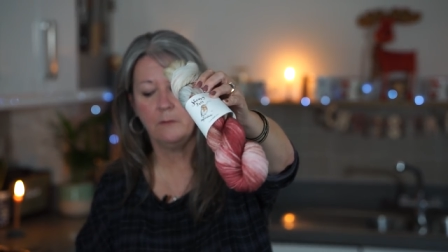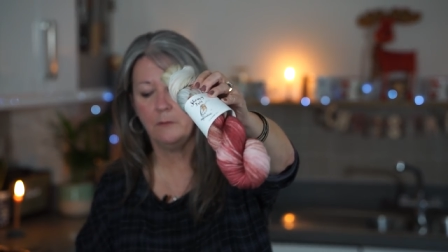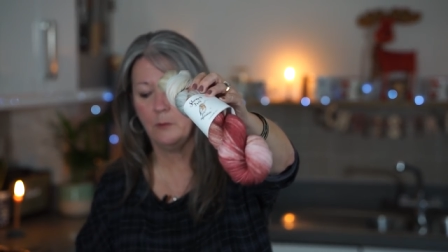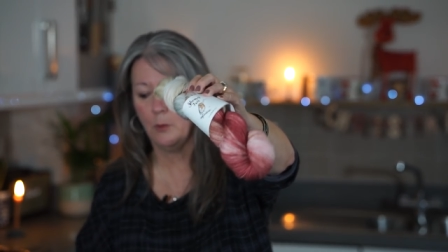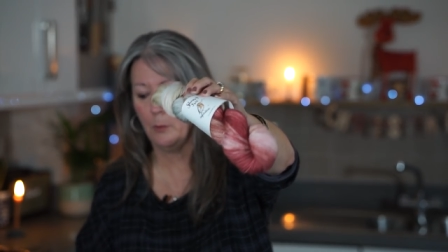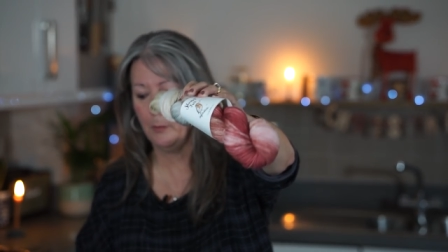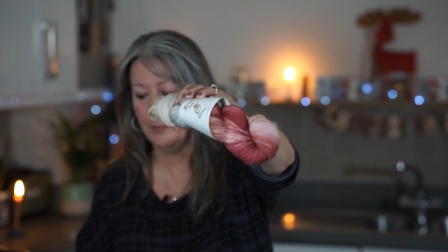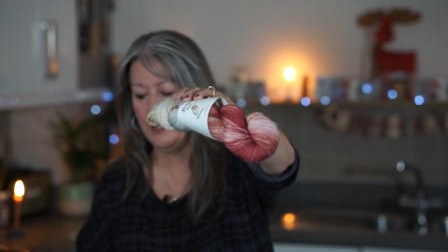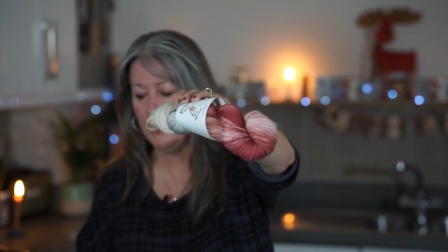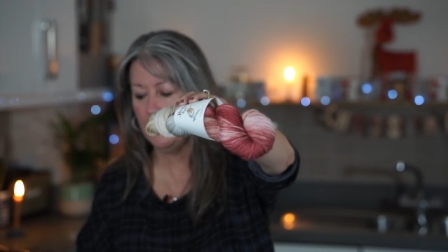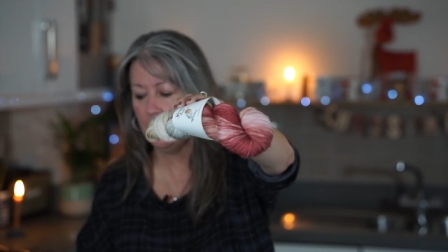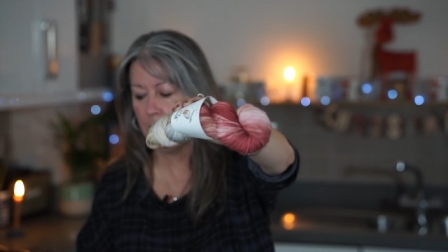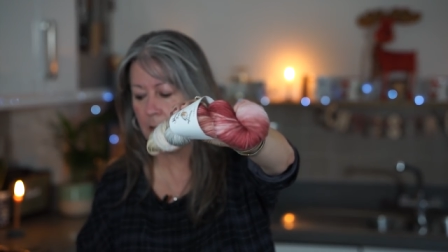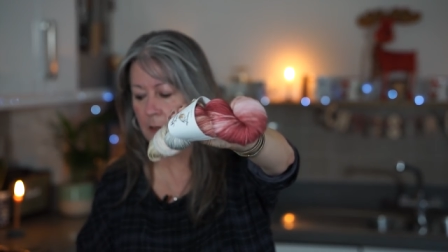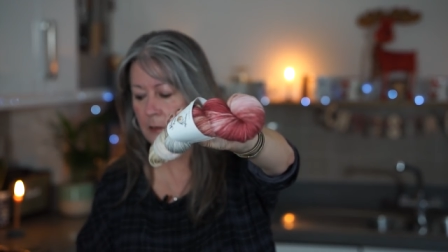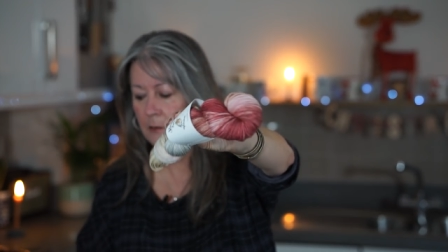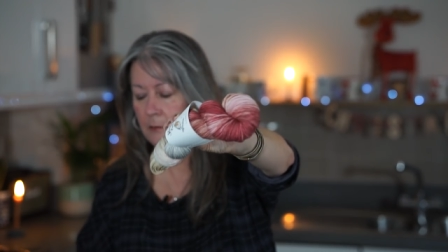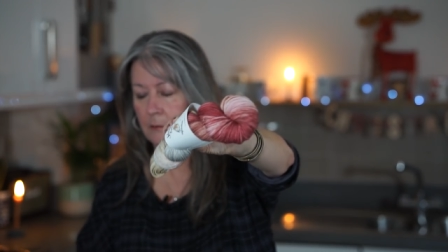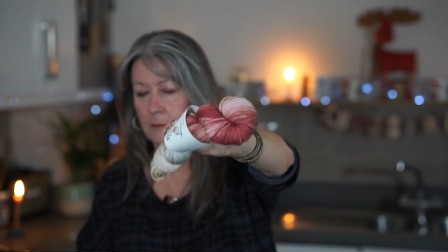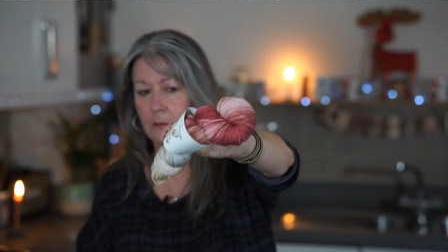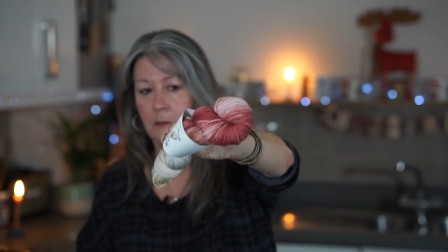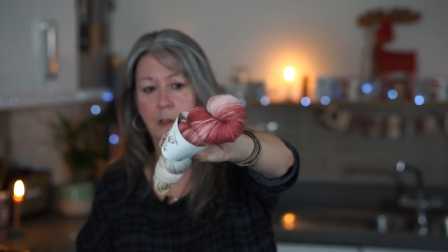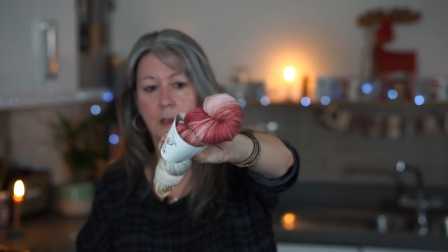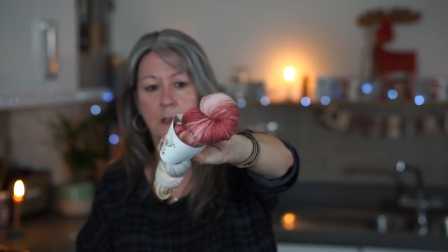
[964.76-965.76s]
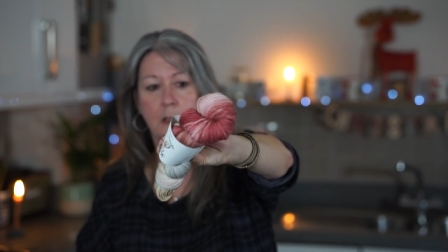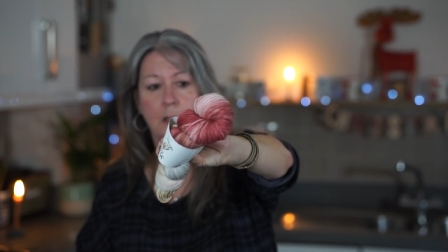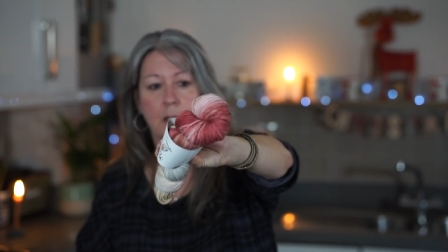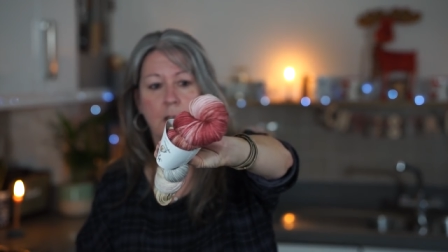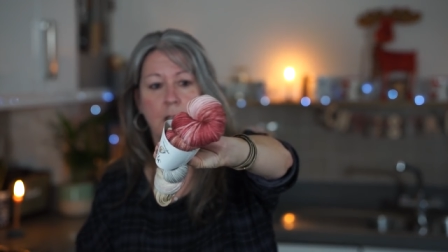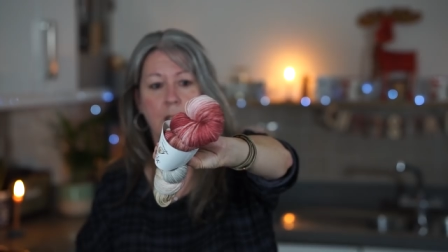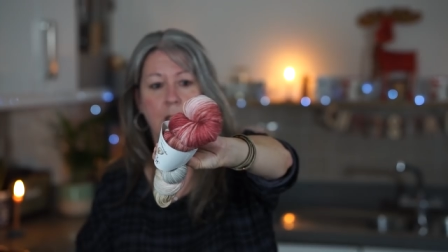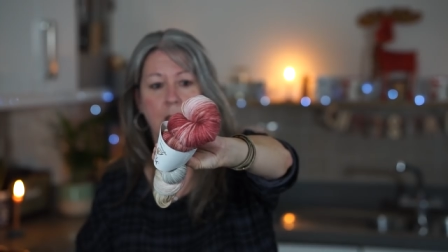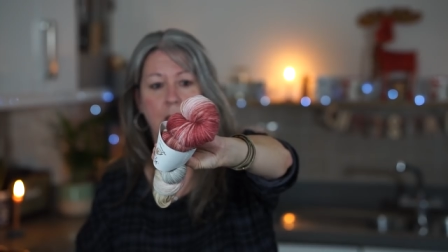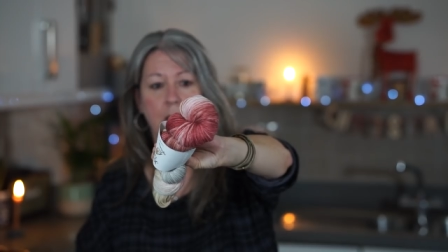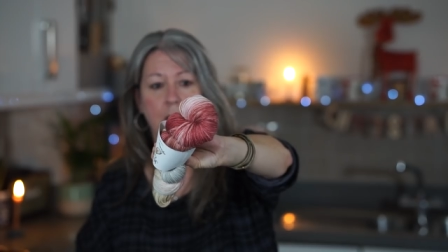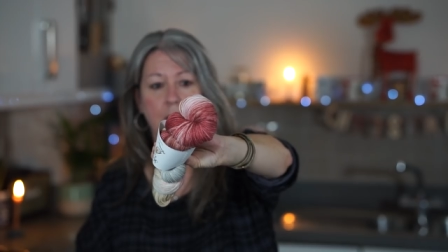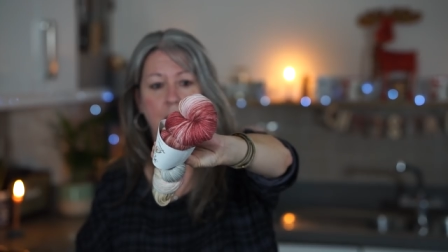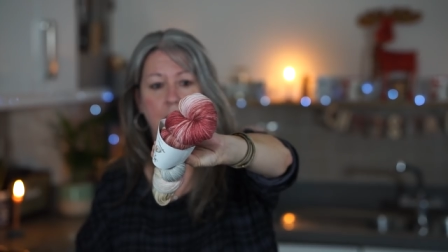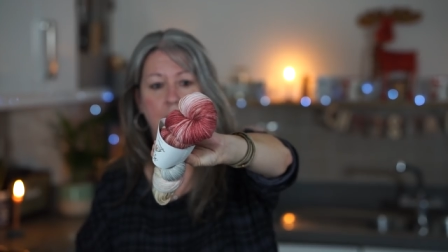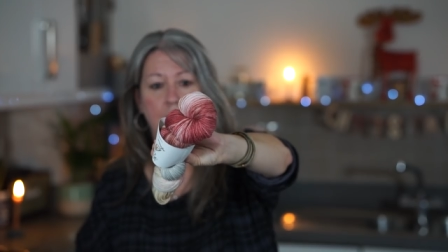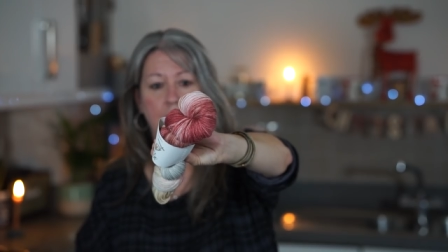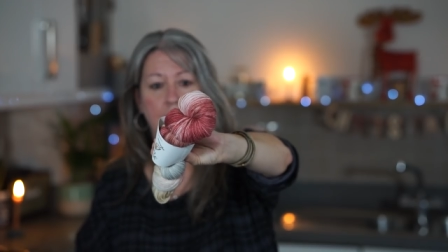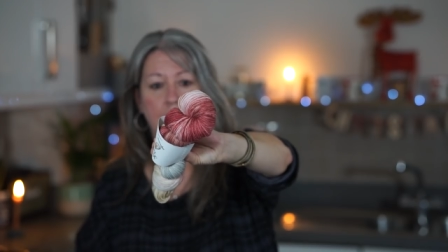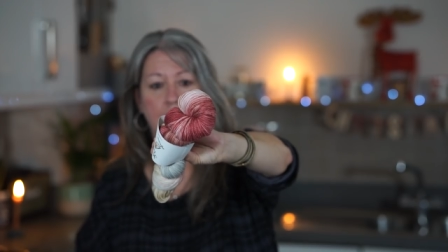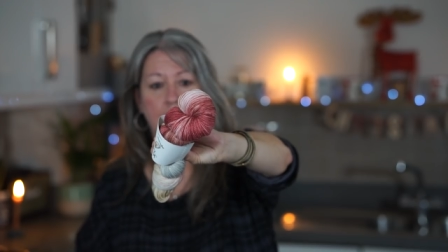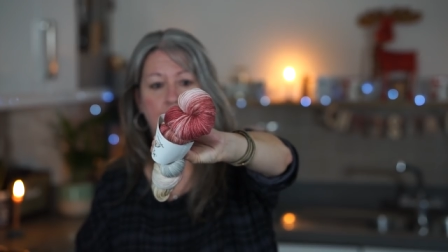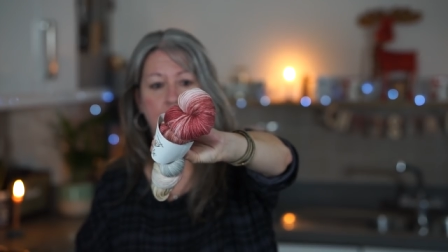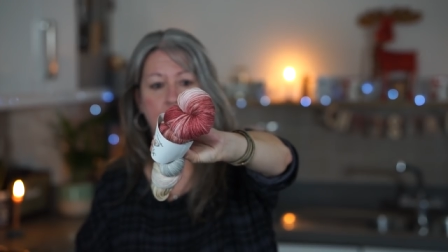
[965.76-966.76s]
Robin.
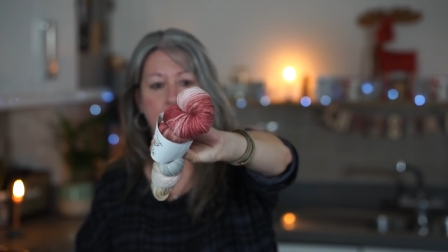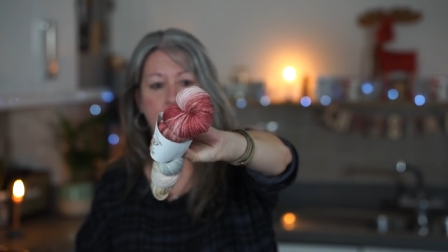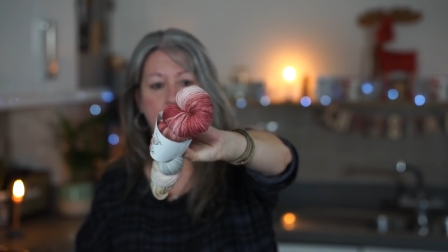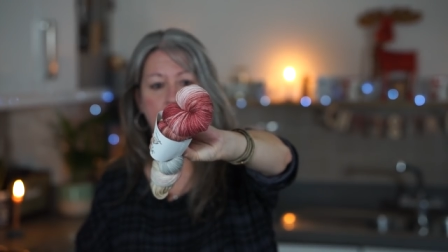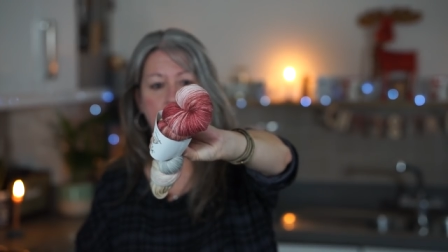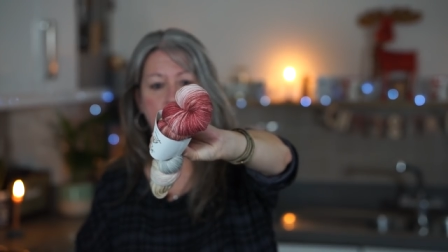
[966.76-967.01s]
And